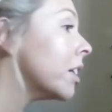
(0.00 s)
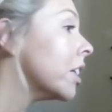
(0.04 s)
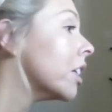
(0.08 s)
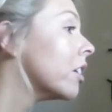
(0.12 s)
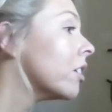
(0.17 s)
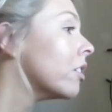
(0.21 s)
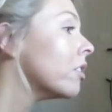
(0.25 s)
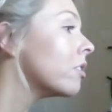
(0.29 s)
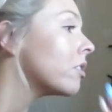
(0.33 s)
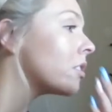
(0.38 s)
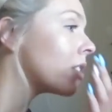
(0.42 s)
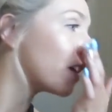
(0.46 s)
my
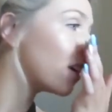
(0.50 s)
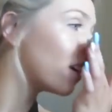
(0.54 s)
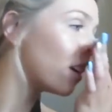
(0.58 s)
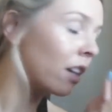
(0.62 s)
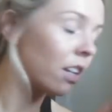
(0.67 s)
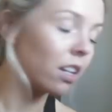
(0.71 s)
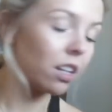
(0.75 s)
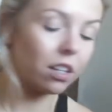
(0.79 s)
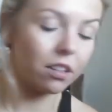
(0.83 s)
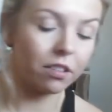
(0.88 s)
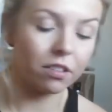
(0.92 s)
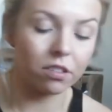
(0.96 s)
nose.
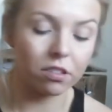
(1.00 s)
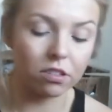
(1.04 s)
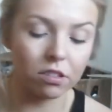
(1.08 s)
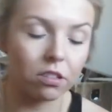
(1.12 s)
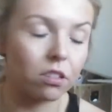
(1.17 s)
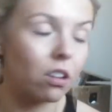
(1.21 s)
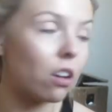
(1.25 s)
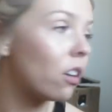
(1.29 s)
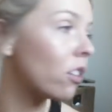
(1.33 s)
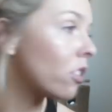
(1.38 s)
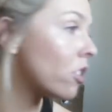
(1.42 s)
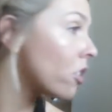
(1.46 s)

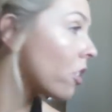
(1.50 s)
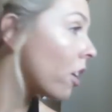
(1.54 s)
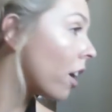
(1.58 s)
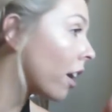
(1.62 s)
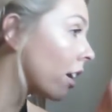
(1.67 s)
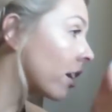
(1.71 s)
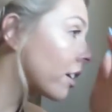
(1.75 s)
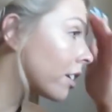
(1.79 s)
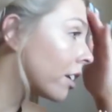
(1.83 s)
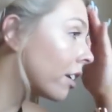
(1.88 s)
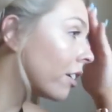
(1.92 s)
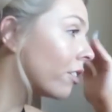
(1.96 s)
It's not
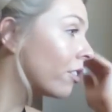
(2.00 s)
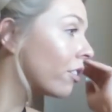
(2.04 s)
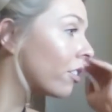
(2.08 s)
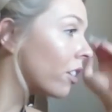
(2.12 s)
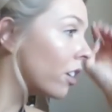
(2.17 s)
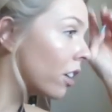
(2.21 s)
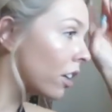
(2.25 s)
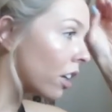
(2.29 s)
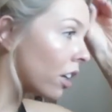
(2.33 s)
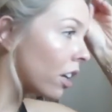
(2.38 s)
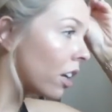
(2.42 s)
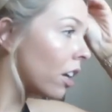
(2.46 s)
attractive.
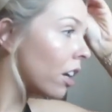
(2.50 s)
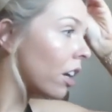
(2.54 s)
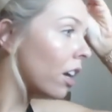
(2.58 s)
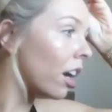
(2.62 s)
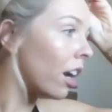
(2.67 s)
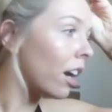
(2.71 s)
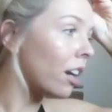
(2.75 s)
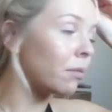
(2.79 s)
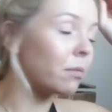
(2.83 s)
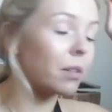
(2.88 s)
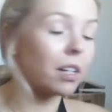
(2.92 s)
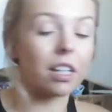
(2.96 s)

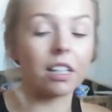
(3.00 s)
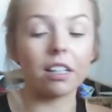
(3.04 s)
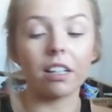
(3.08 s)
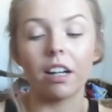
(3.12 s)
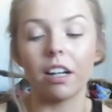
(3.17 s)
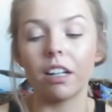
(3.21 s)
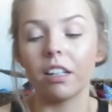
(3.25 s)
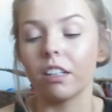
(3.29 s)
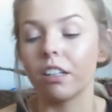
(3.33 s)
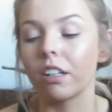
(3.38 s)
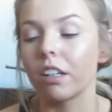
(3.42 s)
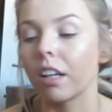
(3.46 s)
I mean,
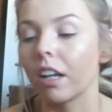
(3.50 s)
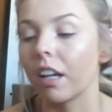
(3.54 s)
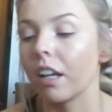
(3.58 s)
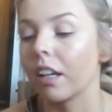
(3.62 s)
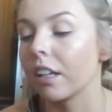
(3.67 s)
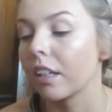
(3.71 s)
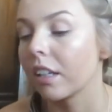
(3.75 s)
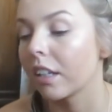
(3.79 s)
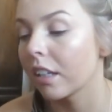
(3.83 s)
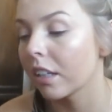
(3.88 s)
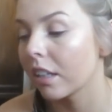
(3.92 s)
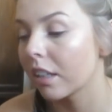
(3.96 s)
I look
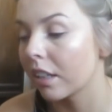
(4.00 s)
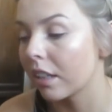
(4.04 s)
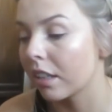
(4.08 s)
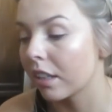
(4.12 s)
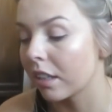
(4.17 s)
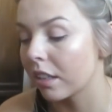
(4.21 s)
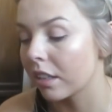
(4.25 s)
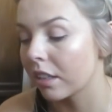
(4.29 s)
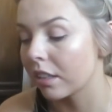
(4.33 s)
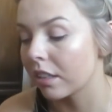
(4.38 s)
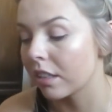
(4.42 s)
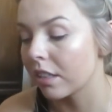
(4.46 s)
like
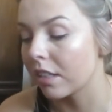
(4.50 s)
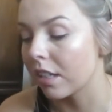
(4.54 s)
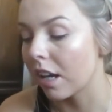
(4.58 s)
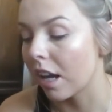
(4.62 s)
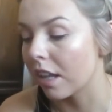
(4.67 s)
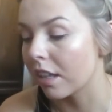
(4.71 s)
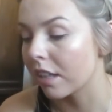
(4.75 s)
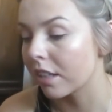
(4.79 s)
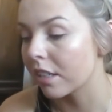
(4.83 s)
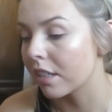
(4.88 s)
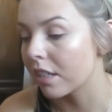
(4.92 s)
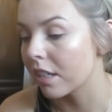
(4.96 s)

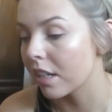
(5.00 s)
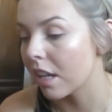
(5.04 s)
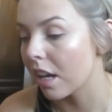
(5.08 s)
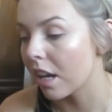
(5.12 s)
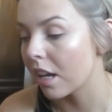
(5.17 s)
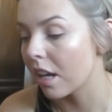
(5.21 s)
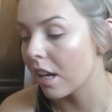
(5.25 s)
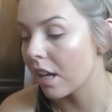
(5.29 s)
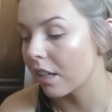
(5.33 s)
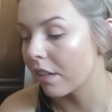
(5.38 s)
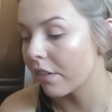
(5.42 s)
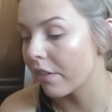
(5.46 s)
death
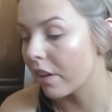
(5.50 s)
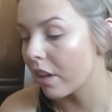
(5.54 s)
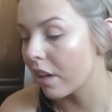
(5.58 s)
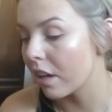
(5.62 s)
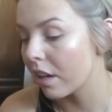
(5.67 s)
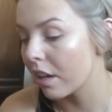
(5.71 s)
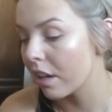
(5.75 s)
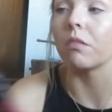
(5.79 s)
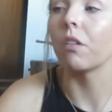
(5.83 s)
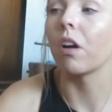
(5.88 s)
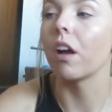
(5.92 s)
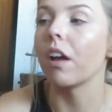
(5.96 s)
today
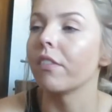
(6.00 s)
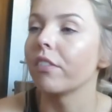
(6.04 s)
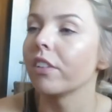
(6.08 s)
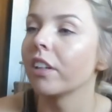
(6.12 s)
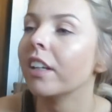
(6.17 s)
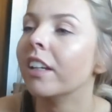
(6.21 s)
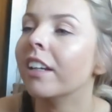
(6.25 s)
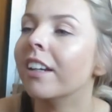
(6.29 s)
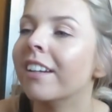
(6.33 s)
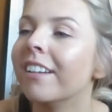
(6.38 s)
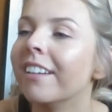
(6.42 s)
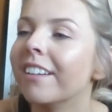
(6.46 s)
anyway.
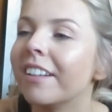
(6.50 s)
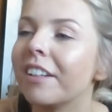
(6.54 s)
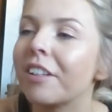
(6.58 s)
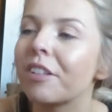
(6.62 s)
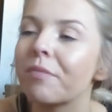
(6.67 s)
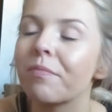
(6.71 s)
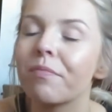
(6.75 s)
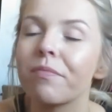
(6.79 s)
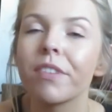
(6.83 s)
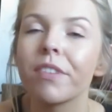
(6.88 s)
Whatever.